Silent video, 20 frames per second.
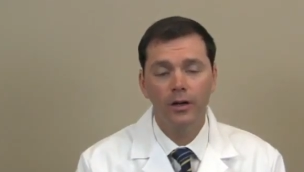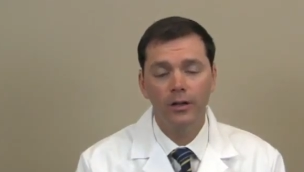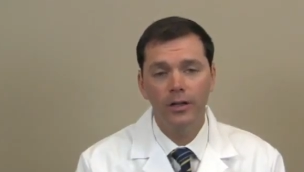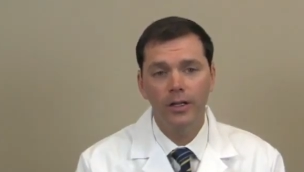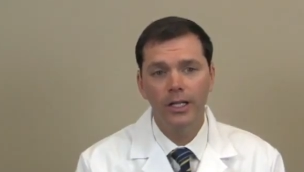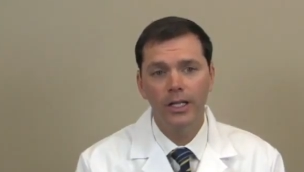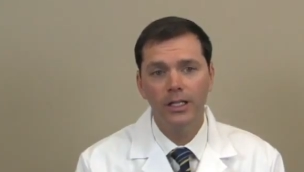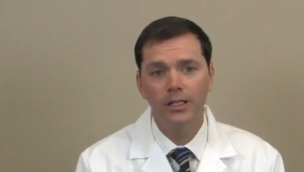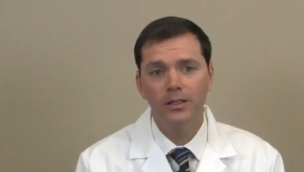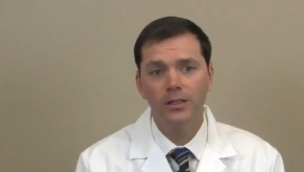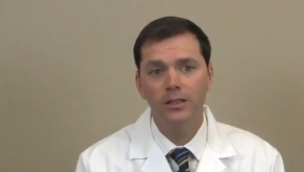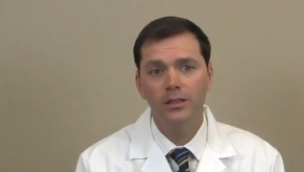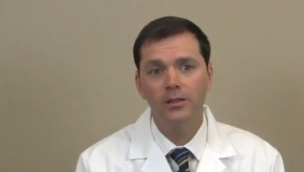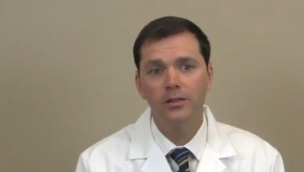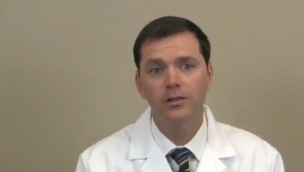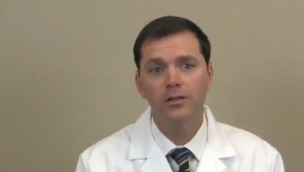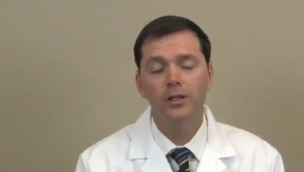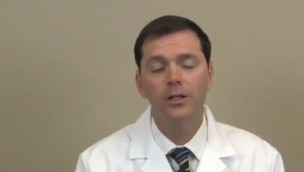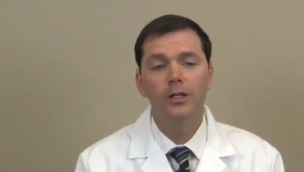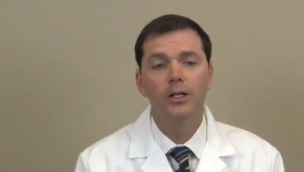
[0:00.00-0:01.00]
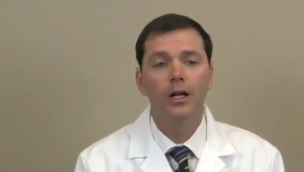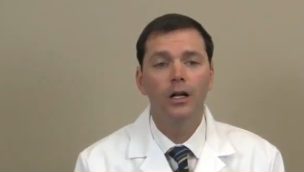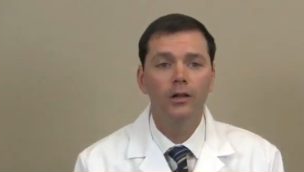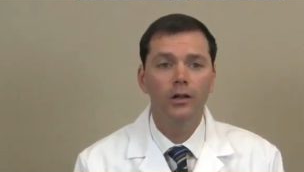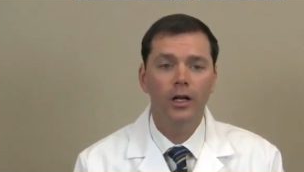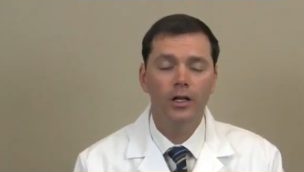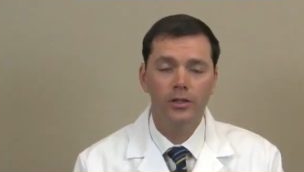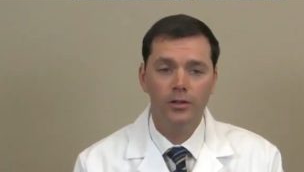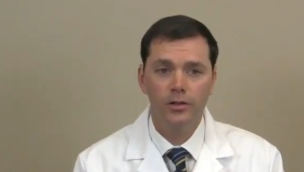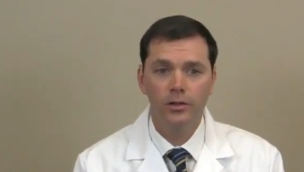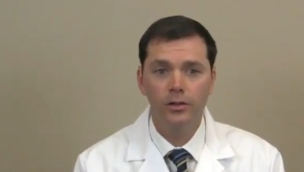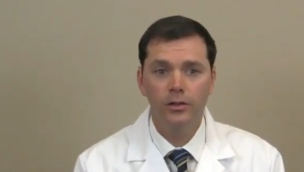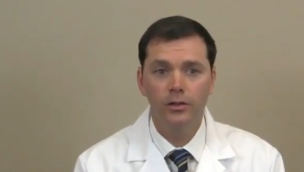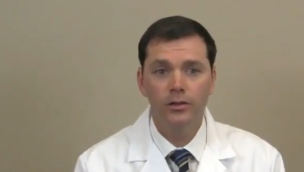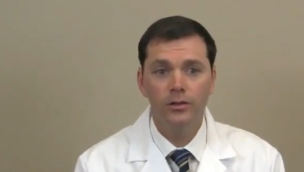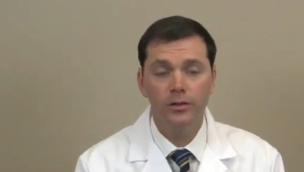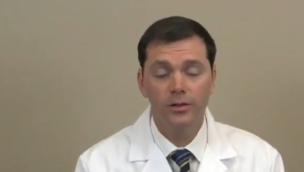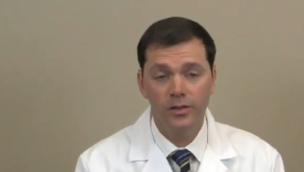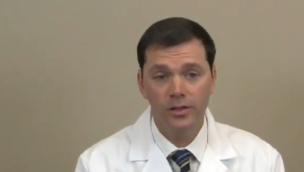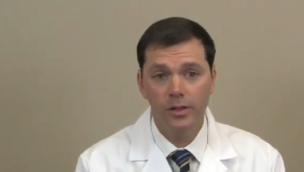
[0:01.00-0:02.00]
clinics is
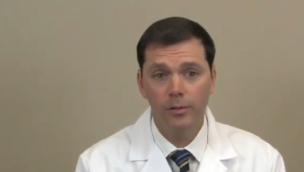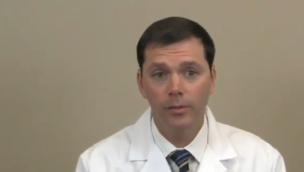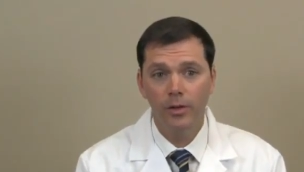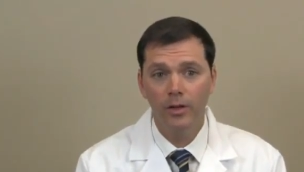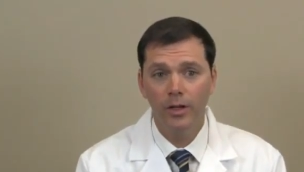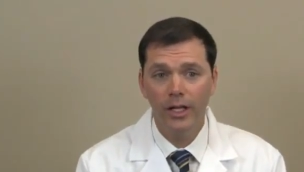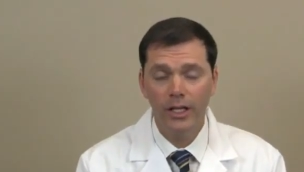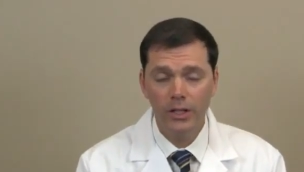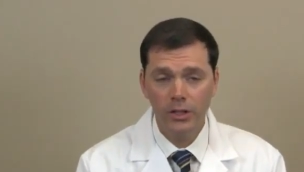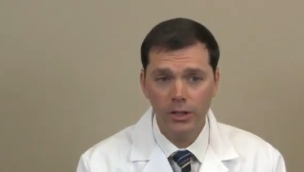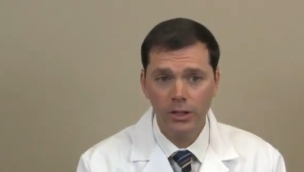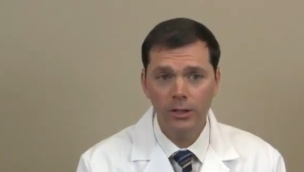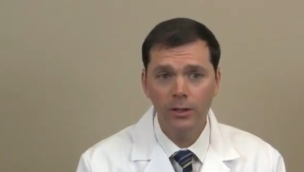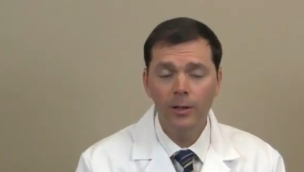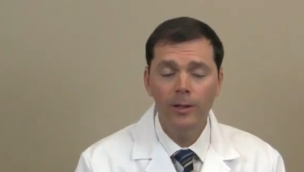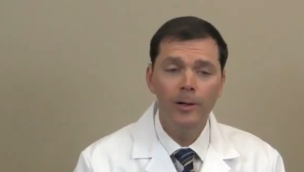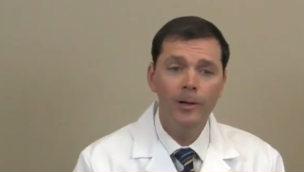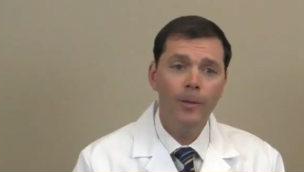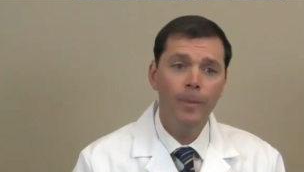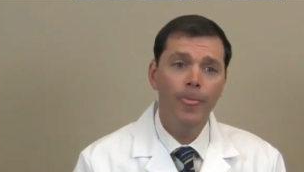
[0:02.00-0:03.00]
electrical stimulation.